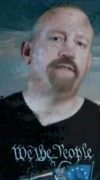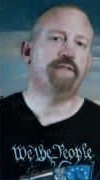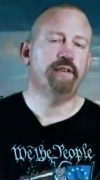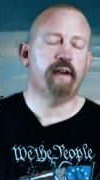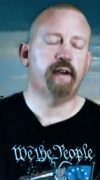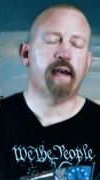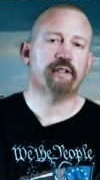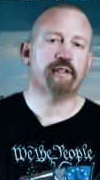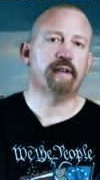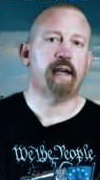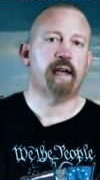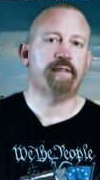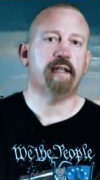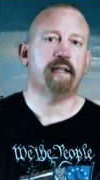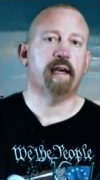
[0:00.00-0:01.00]
if you actually
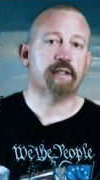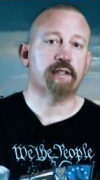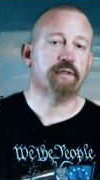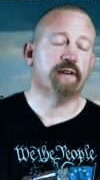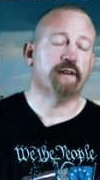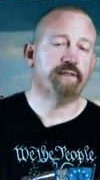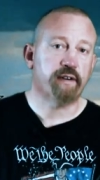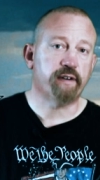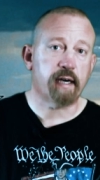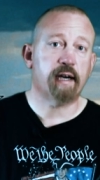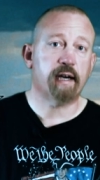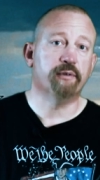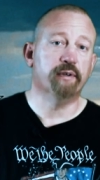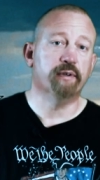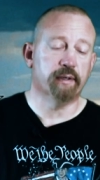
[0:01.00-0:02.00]
had the extra
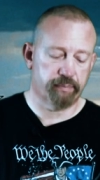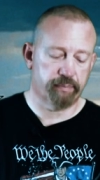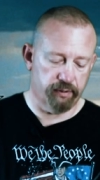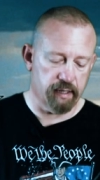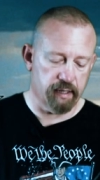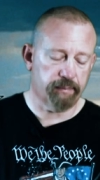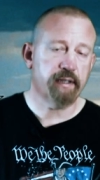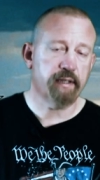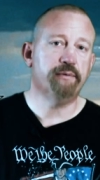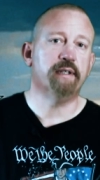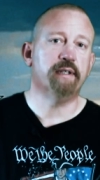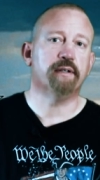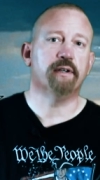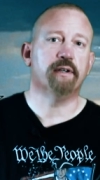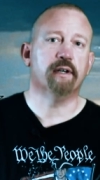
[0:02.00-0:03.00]
firewood, it probably
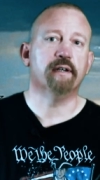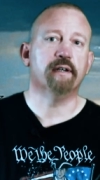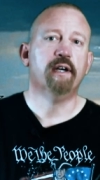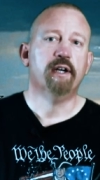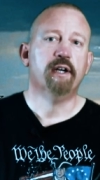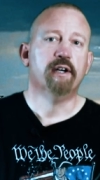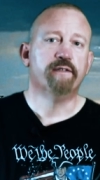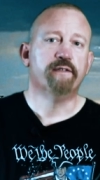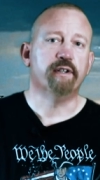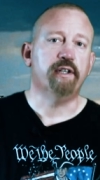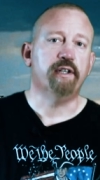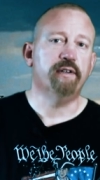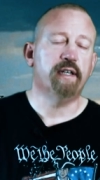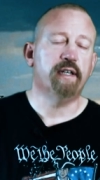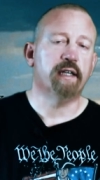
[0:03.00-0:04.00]
wouldn't hurt for
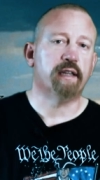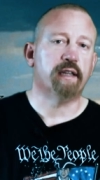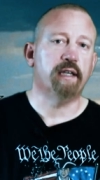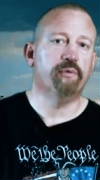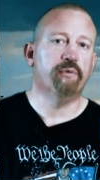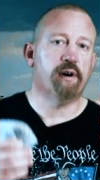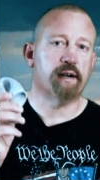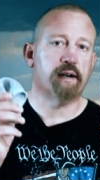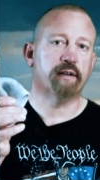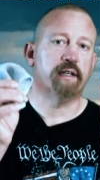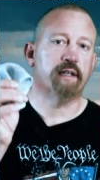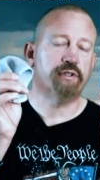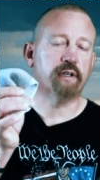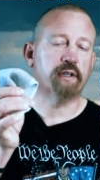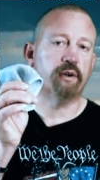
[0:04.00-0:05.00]
you to get the water
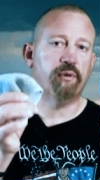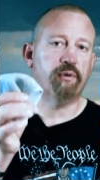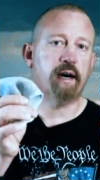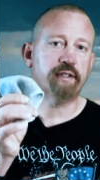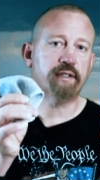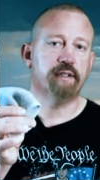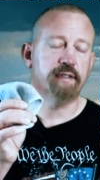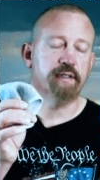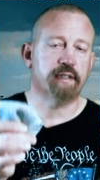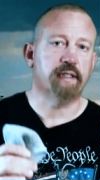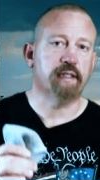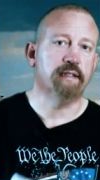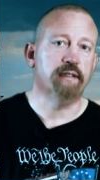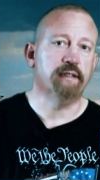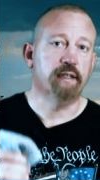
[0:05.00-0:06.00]
that you're gonna wash these
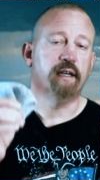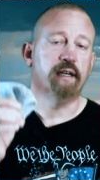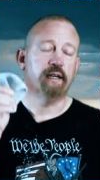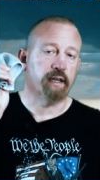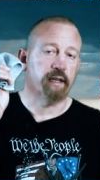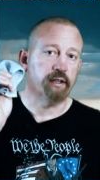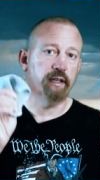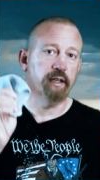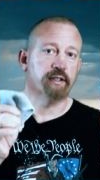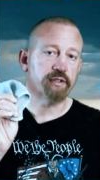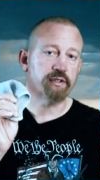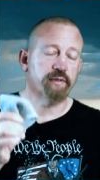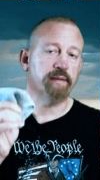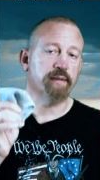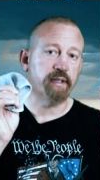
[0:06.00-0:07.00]
in uh,
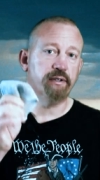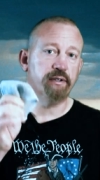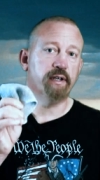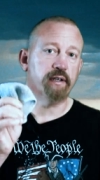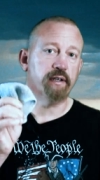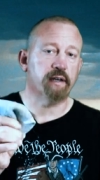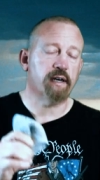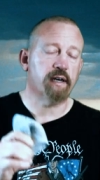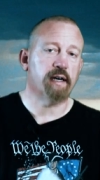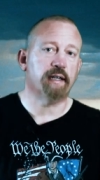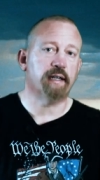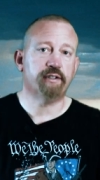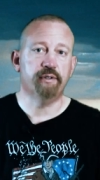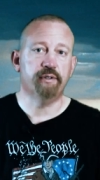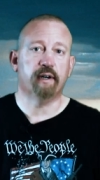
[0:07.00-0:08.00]
extremely good and
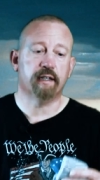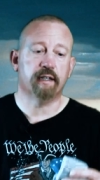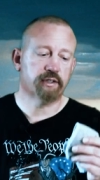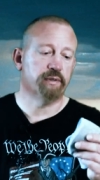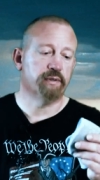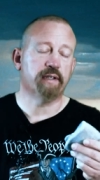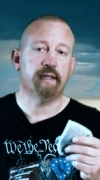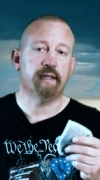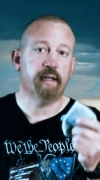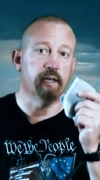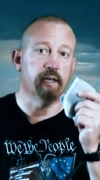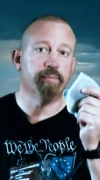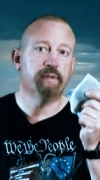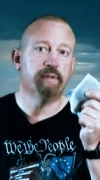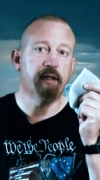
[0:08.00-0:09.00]
hot to also again
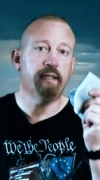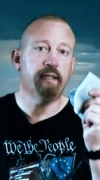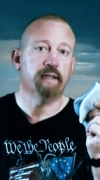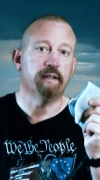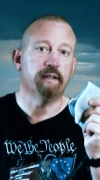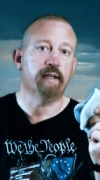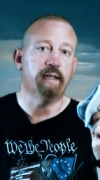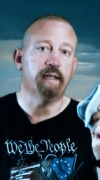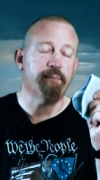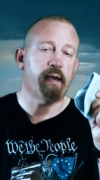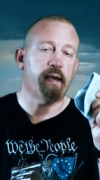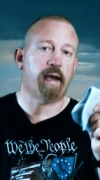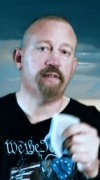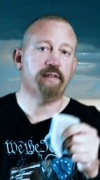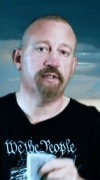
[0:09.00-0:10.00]
help kill any
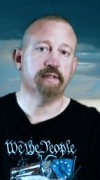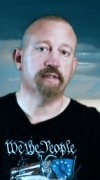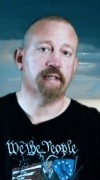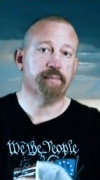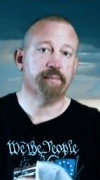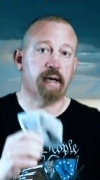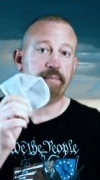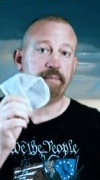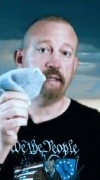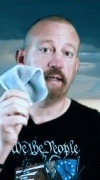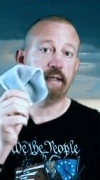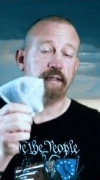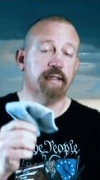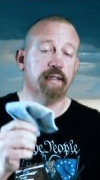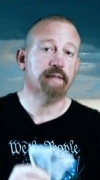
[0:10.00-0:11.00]
pathogens that might be on